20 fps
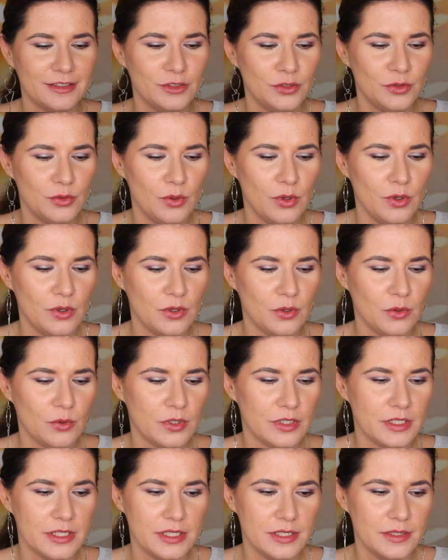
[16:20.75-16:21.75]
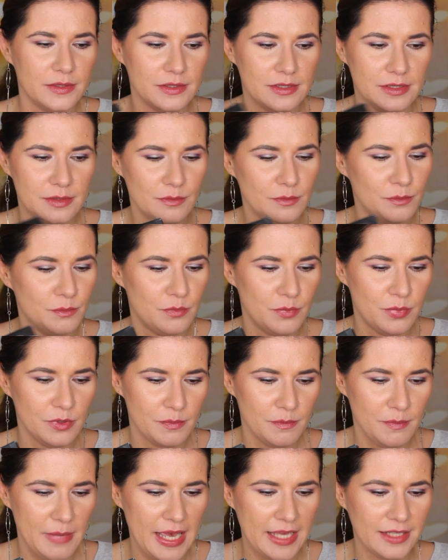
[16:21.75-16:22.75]
duo or
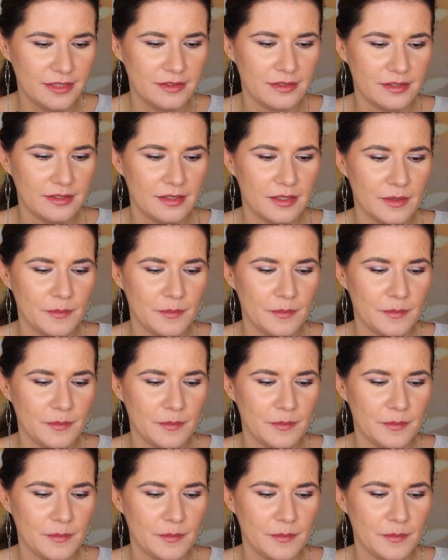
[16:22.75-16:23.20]
matte